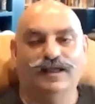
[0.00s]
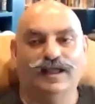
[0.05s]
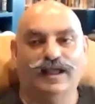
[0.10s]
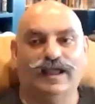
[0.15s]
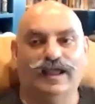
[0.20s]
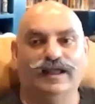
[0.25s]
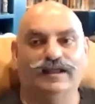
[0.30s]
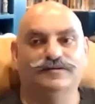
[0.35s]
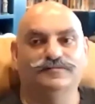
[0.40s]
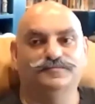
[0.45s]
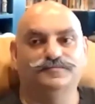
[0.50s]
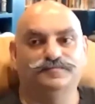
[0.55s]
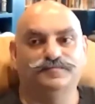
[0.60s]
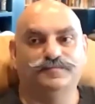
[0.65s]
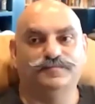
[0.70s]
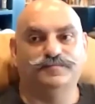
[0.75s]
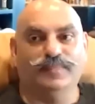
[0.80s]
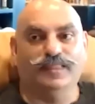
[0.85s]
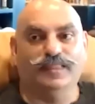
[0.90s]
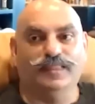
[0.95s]
And
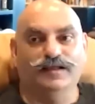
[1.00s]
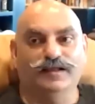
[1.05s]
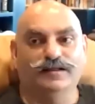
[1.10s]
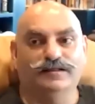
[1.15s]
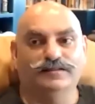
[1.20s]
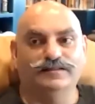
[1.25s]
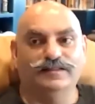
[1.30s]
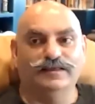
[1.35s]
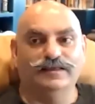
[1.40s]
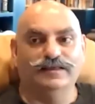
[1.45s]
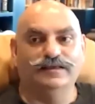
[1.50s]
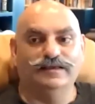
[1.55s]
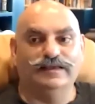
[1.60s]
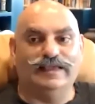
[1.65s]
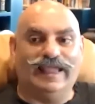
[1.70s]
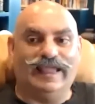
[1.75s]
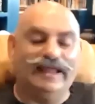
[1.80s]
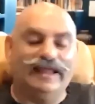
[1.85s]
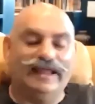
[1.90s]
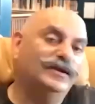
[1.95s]
the
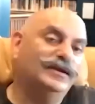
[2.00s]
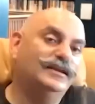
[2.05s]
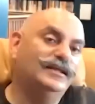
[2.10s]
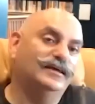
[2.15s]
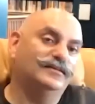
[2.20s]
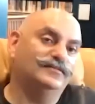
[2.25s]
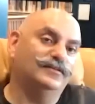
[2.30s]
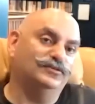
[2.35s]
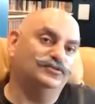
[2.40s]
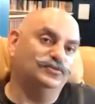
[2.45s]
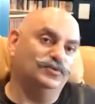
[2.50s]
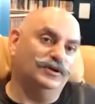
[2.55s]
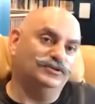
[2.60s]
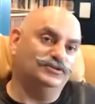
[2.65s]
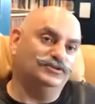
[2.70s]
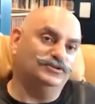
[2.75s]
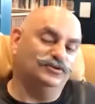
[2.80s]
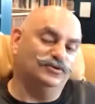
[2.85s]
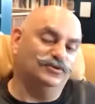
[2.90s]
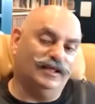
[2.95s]
Nvidia
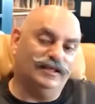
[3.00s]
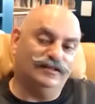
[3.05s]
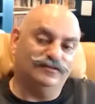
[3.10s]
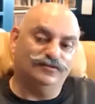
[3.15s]
situation today,